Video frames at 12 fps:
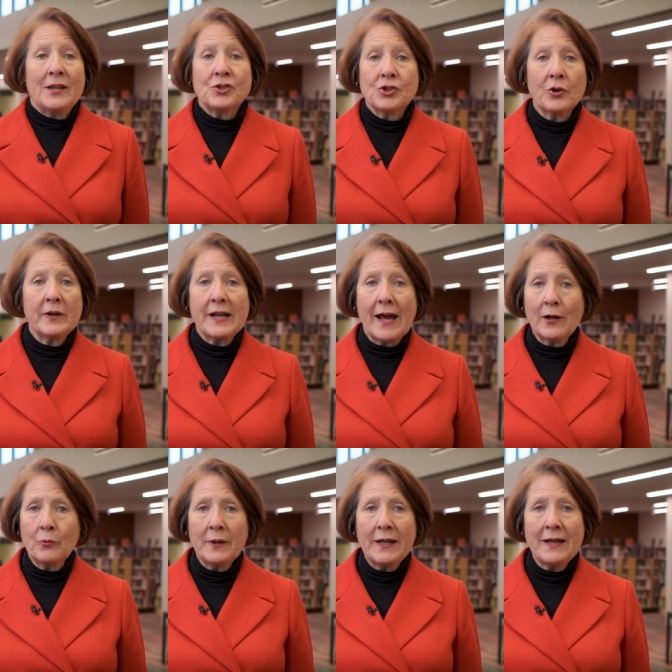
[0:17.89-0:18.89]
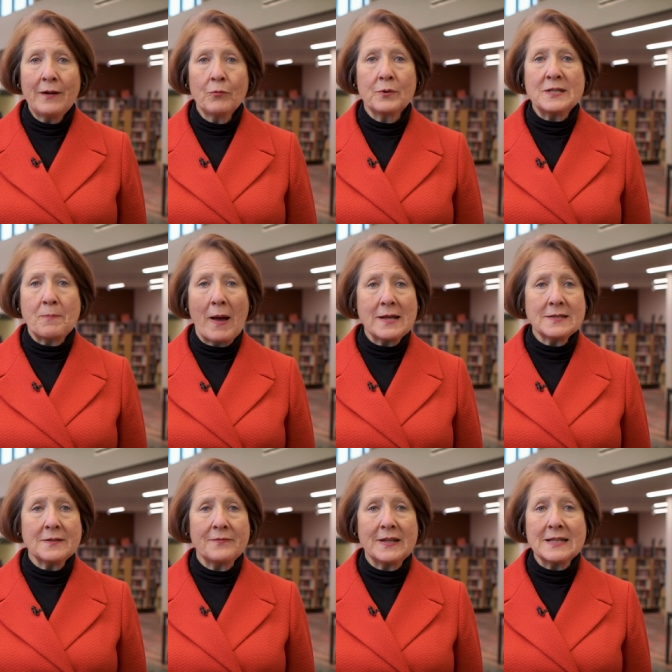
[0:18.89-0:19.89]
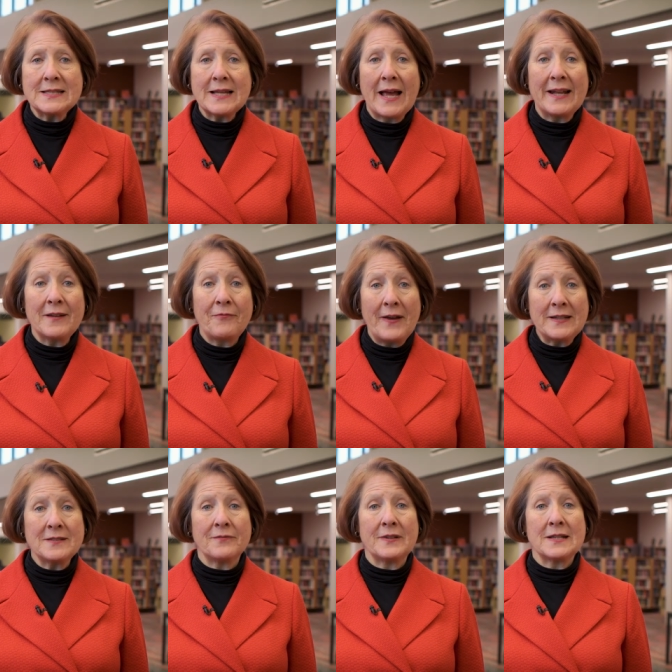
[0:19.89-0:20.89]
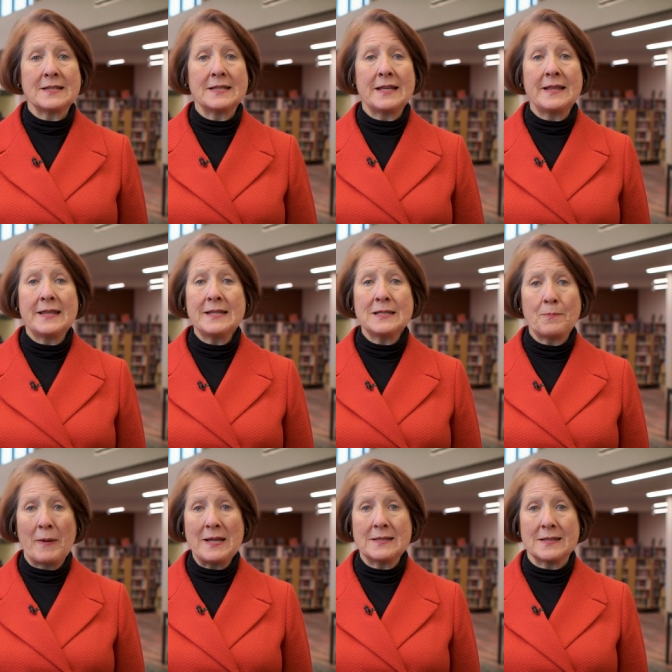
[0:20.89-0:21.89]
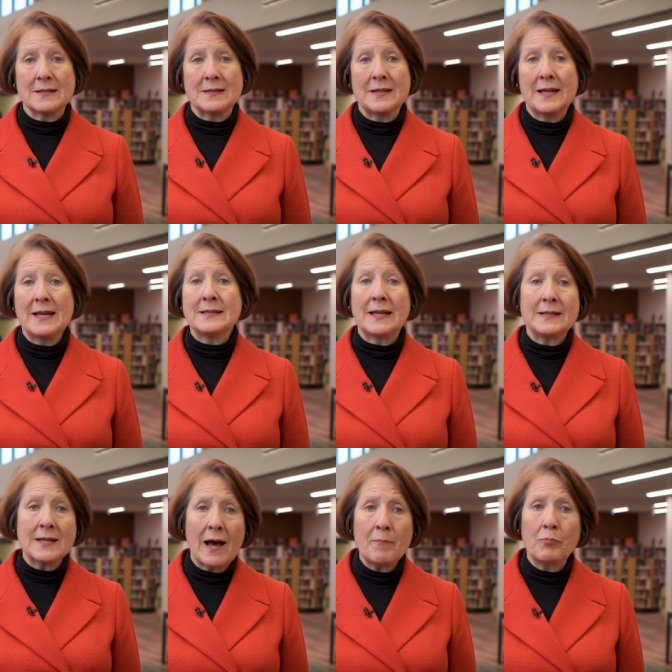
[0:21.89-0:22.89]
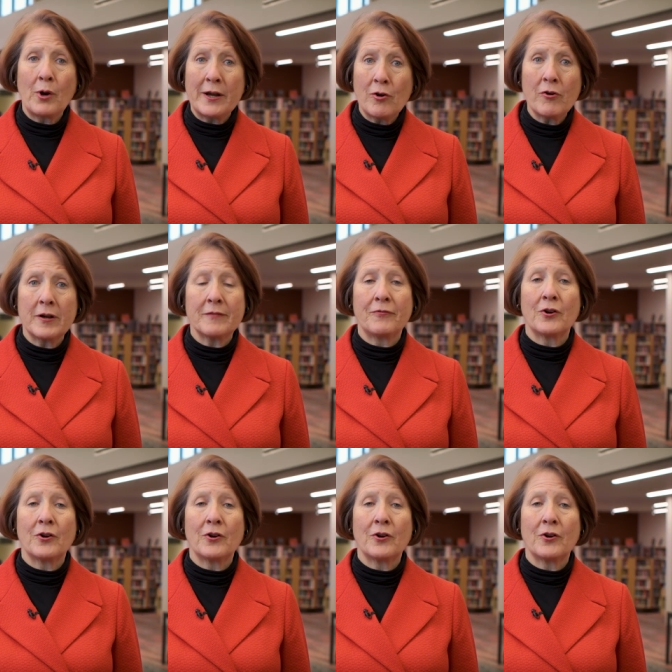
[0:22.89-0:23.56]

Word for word: Ensuring equity, responsiveness, and effectiveness in these spaces is a top priority